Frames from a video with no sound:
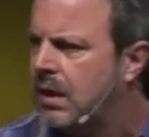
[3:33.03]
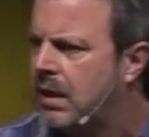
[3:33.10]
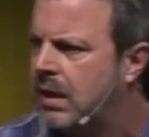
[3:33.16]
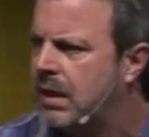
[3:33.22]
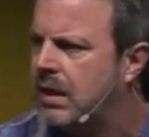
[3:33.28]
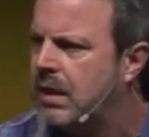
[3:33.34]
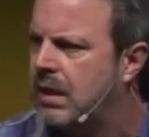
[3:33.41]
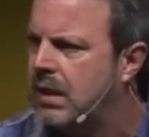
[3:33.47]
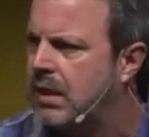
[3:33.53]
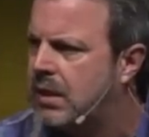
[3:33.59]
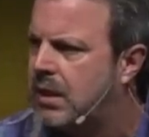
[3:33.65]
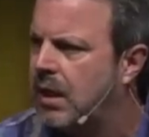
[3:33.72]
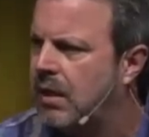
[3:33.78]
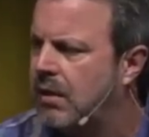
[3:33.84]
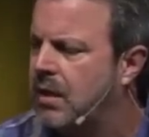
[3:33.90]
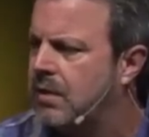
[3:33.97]
He, he
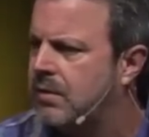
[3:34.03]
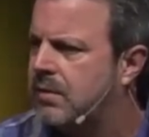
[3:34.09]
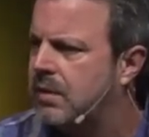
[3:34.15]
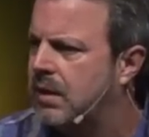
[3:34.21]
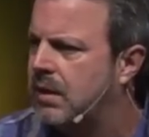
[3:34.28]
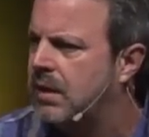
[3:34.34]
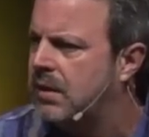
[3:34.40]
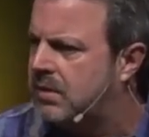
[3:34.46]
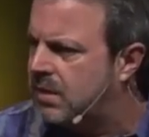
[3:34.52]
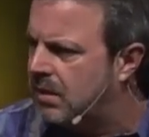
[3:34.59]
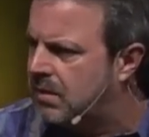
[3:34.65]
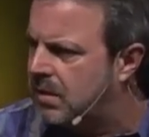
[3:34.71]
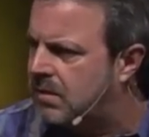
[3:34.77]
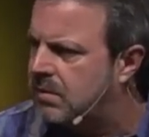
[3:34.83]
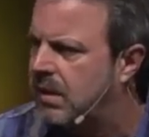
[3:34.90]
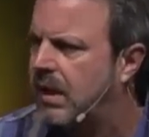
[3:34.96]
carries, and he said
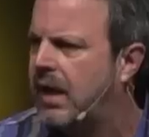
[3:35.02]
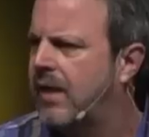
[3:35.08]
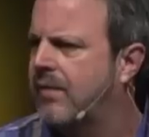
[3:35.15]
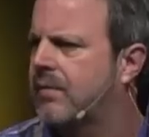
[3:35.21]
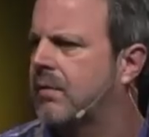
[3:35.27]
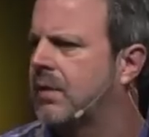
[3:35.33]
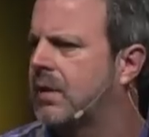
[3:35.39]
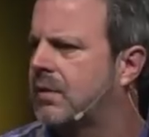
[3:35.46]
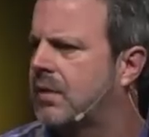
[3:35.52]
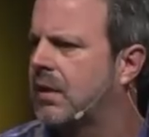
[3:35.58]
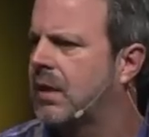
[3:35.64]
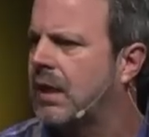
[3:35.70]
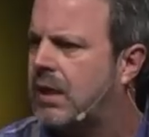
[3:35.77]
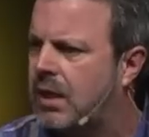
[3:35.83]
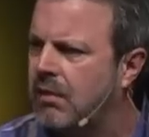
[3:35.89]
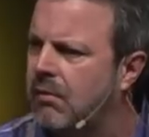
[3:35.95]
this after, he said,
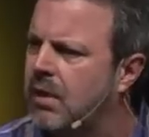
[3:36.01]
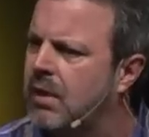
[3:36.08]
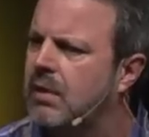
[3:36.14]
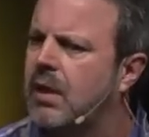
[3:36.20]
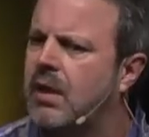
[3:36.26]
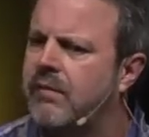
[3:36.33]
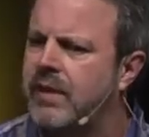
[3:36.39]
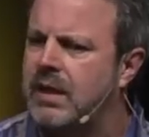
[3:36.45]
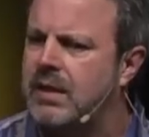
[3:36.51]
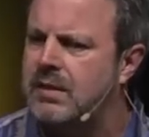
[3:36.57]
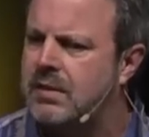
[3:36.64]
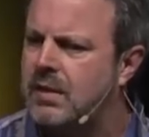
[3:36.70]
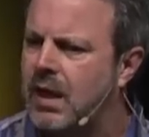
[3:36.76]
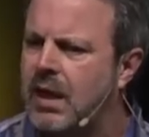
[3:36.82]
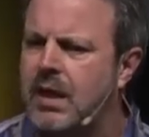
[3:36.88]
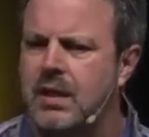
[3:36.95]
I carry a lot of
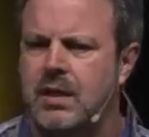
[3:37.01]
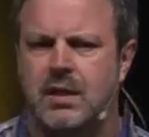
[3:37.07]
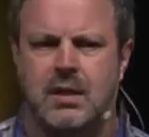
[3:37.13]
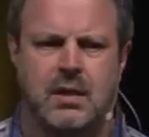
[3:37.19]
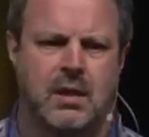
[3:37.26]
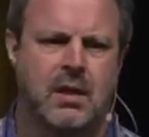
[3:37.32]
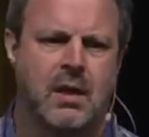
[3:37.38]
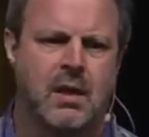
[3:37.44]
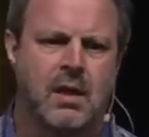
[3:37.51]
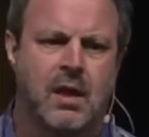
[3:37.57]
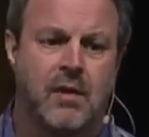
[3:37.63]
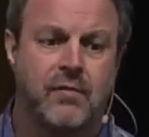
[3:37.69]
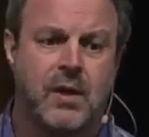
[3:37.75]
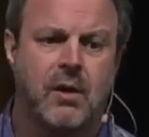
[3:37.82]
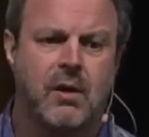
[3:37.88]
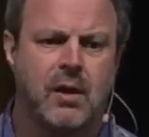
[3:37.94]
anxiety.
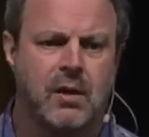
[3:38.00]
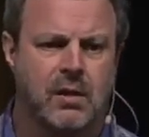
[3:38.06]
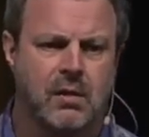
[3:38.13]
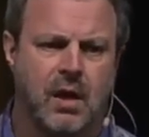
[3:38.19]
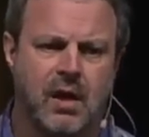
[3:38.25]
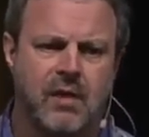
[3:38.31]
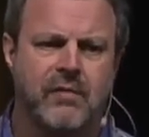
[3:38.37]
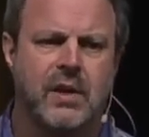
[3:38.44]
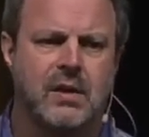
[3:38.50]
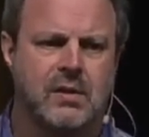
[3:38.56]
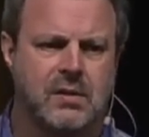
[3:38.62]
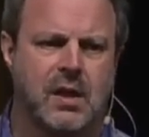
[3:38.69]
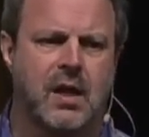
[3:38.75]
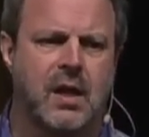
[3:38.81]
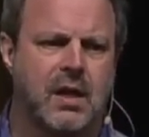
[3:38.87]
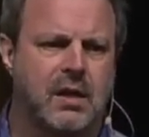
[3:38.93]
I've carried a lot of
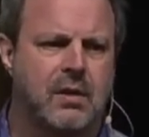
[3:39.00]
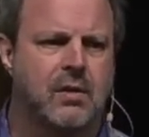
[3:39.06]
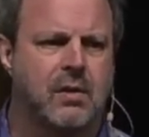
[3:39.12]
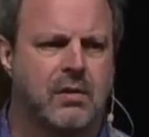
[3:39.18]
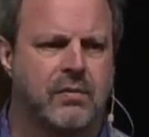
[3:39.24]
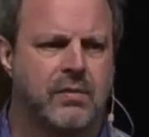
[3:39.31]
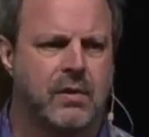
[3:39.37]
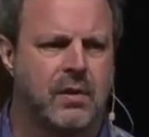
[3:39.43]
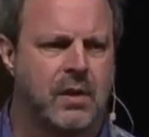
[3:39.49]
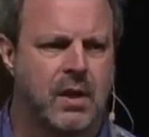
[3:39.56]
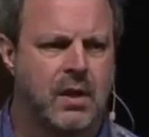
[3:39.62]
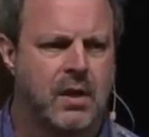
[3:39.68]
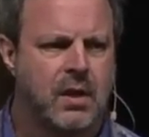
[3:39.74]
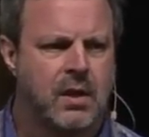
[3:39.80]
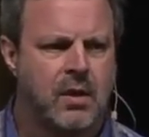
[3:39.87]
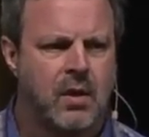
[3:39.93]
anxiety
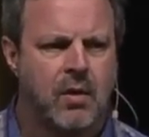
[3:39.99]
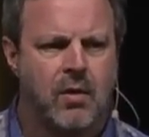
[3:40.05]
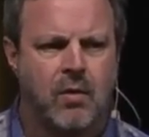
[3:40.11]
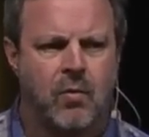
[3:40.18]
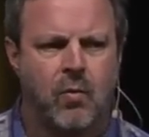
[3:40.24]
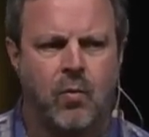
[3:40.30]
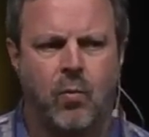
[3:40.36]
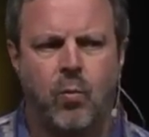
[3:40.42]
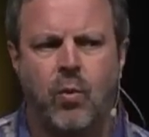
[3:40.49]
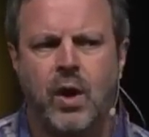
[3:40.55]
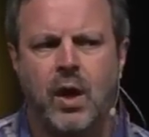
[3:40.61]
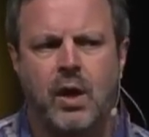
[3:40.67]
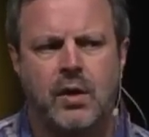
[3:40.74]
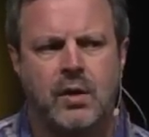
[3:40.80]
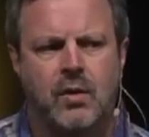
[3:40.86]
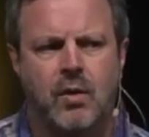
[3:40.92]
over
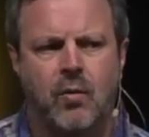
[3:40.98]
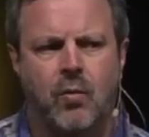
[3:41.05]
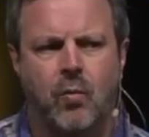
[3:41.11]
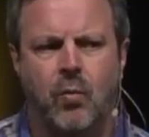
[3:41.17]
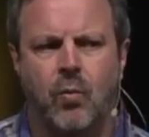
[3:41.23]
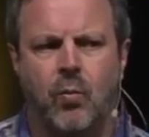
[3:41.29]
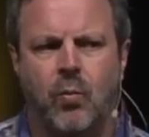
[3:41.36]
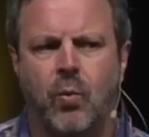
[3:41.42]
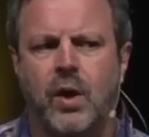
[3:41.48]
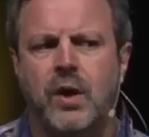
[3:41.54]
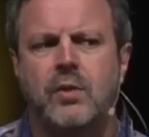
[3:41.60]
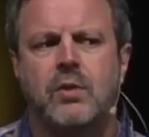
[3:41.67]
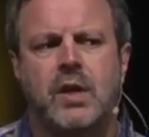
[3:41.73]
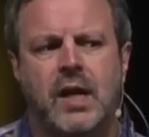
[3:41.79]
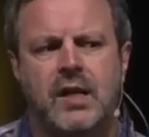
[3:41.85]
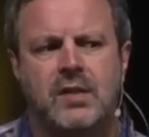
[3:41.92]
what, what
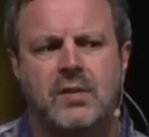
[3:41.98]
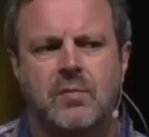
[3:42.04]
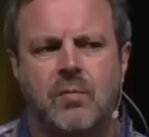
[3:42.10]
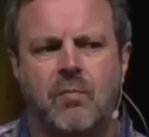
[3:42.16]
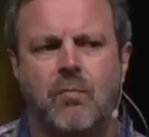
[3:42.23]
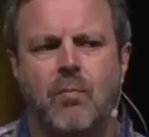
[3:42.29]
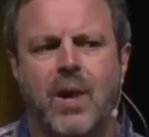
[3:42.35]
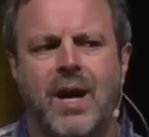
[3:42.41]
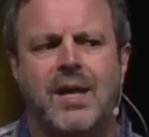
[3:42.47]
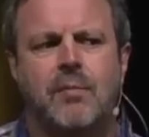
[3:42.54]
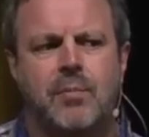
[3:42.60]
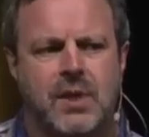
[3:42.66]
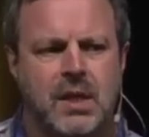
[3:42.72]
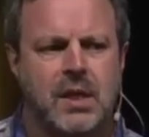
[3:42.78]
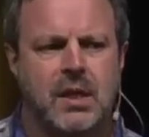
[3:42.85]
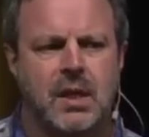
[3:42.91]
you guys
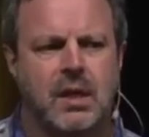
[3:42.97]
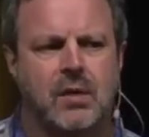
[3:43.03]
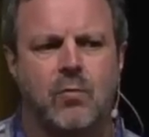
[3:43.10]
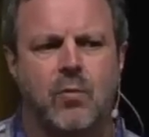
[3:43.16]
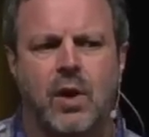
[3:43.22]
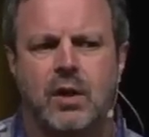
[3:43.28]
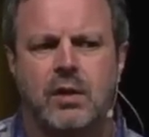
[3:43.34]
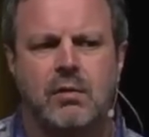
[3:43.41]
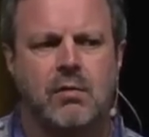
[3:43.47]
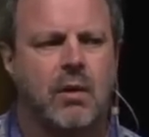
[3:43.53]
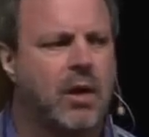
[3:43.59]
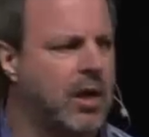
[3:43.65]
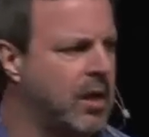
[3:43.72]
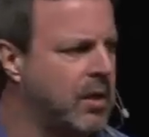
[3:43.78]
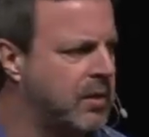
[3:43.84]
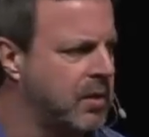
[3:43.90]
might be and what you
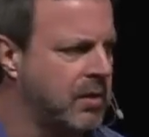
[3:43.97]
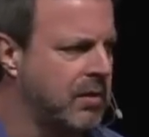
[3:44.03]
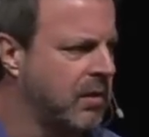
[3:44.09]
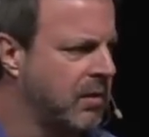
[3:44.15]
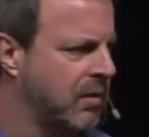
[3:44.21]
aren't